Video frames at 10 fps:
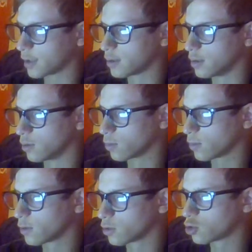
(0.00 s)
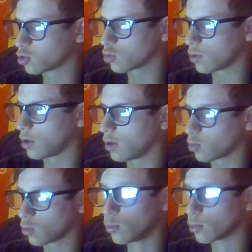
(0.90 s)
I said, the Raiders
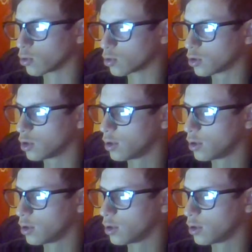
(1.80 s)
rumors.